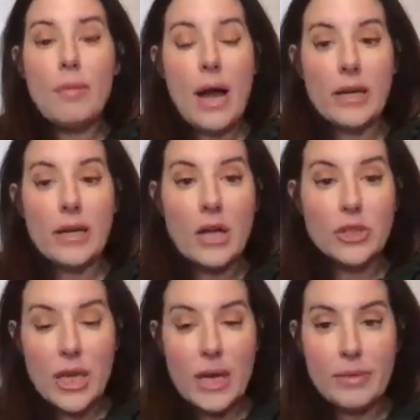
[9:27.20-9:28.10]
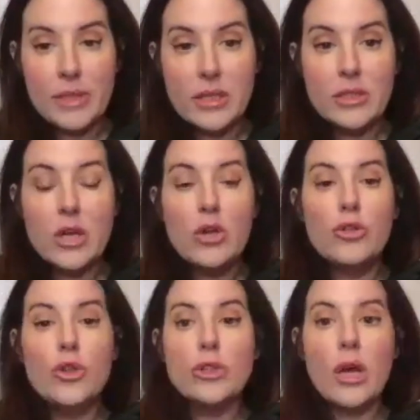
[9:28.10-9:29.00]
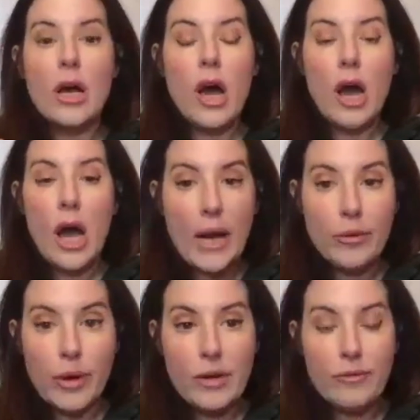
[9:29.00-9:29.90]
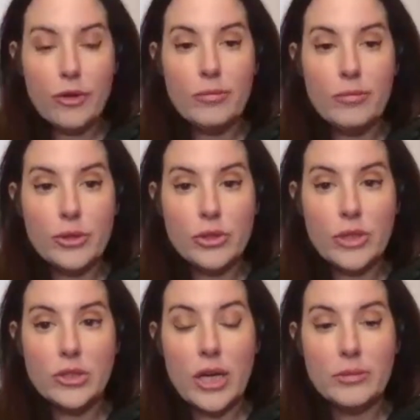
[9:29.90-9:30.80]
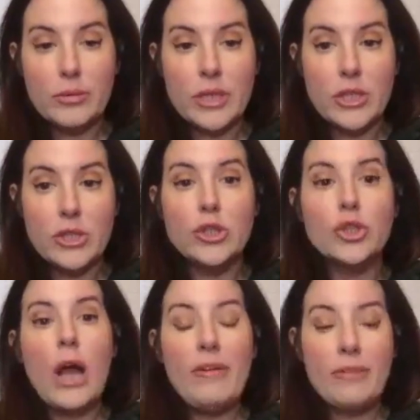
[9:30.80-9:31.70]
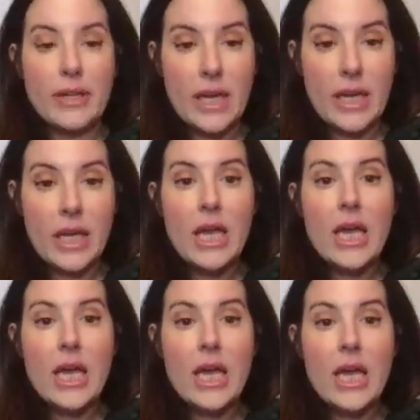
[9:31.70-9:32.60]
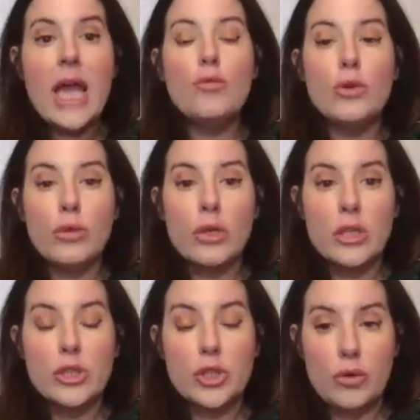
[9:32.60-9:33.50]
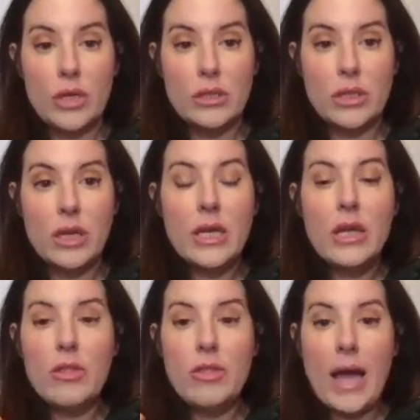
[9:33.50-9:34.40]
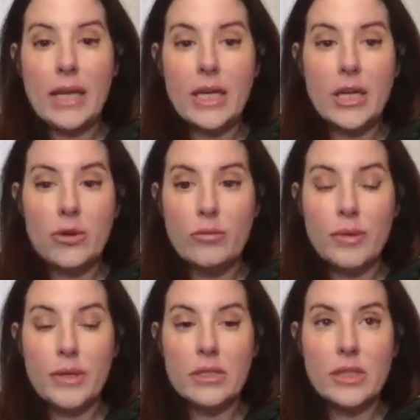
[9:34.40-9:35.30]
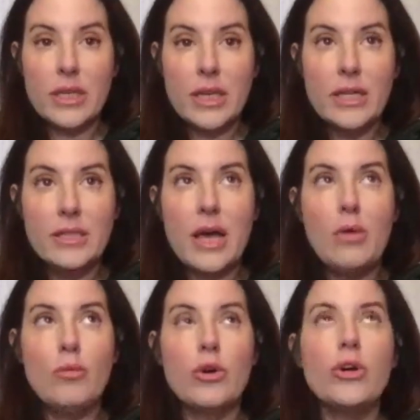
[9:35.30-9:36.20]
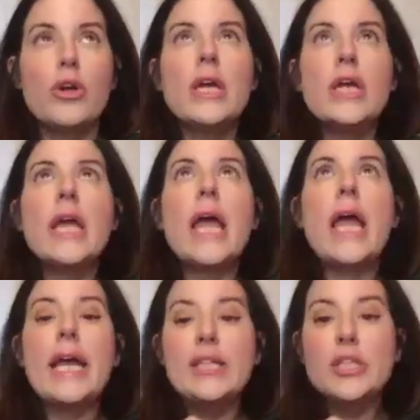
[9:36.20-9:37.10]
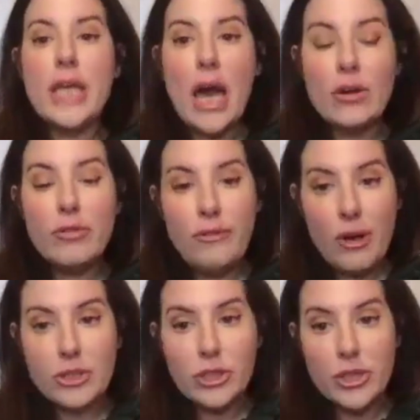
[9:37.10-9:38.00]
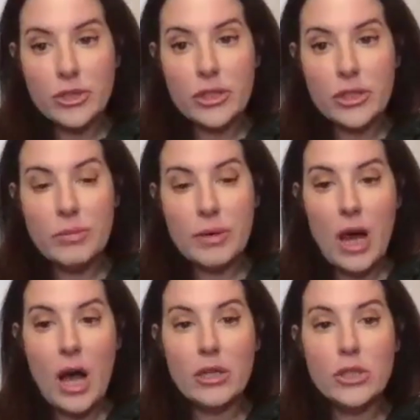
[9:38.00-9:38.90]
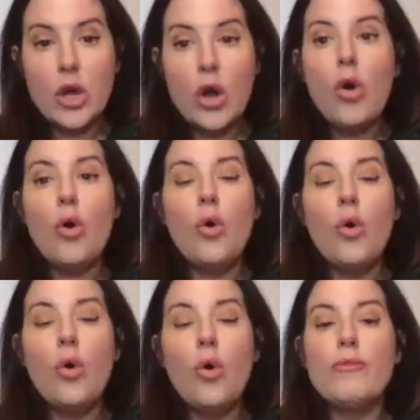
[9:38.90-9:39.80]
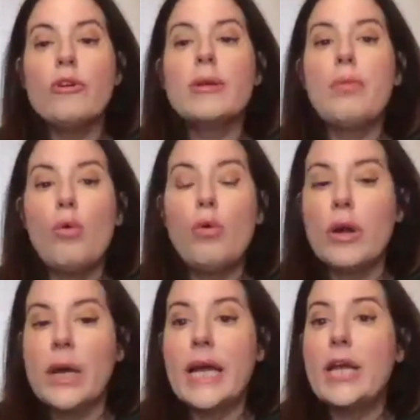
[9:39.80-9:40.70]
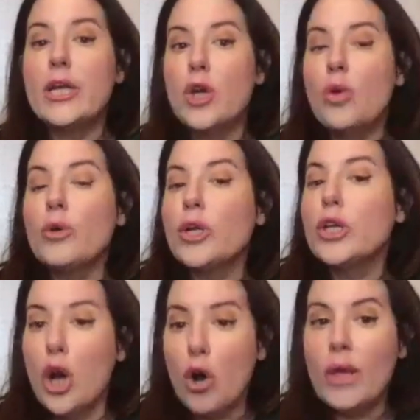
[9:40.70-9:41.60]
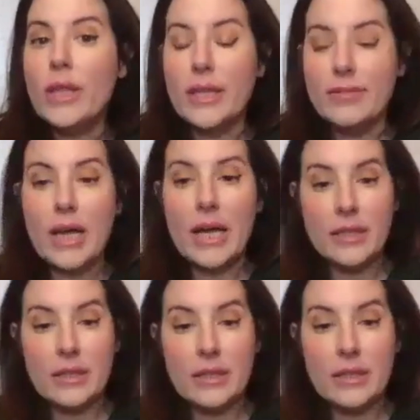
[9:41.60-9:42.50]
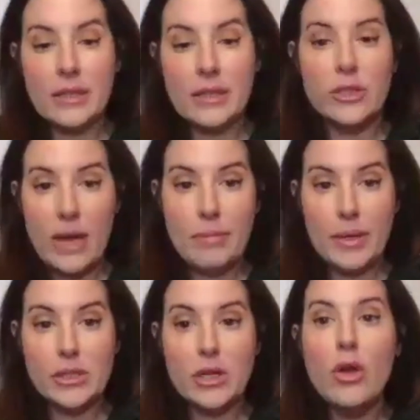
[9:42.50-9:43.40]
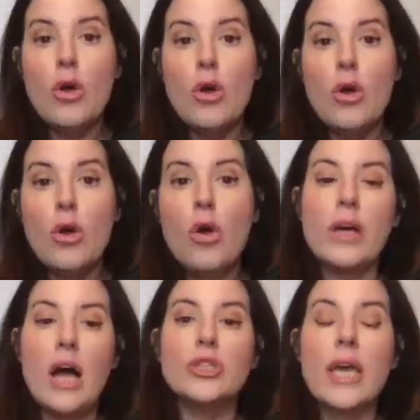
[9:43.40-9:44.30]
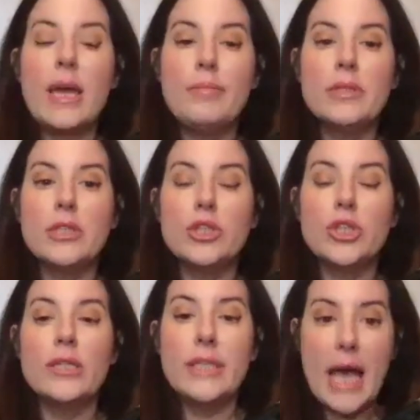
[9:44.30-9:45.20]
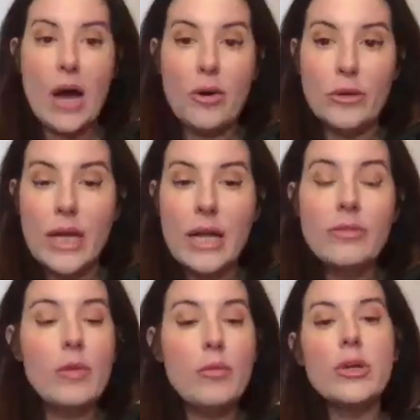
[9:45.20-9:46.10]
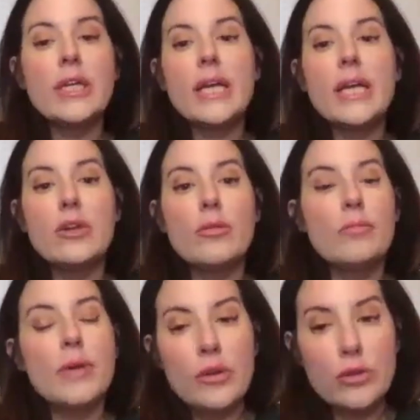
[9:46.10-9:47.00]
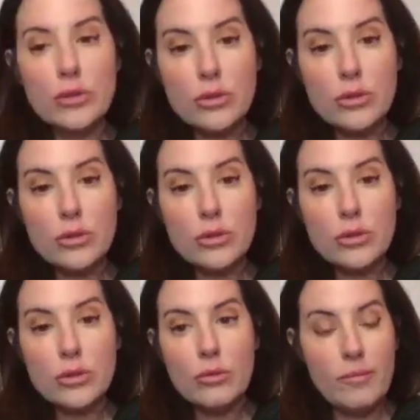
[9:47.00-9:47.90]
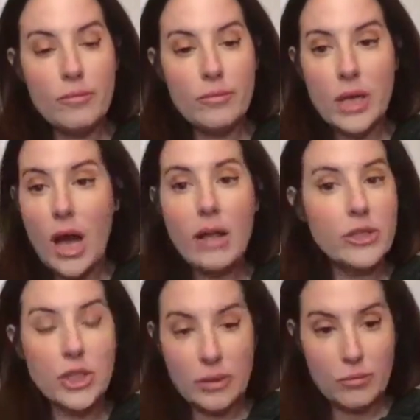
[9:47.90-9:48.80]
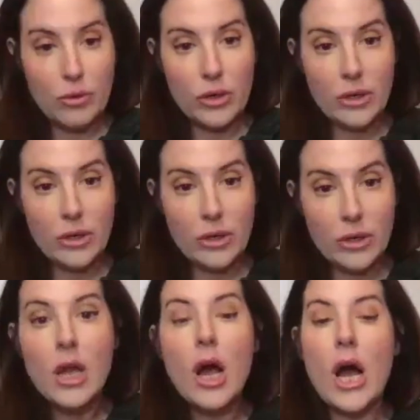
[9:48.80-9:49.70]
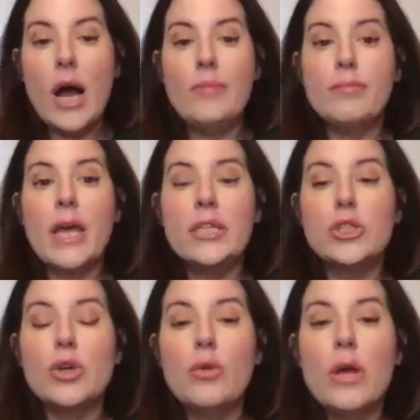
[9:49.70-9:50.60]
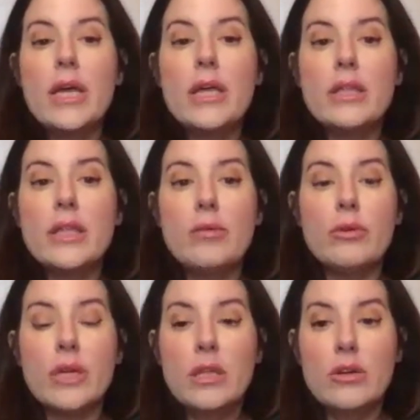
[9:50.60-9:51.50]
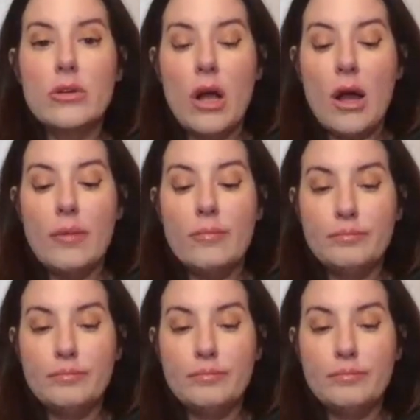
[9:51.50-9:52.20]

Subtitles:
on college campuses, there's a high rate for commercial sexual exploitation and trafficking. And COVID really showed us that here, because the kids that were aging out of the foster care system in college or were very poor and had nowhere to go and lived on college campus, when the college campuses shut down, they weren't getting their meals from college anymore. And so they were either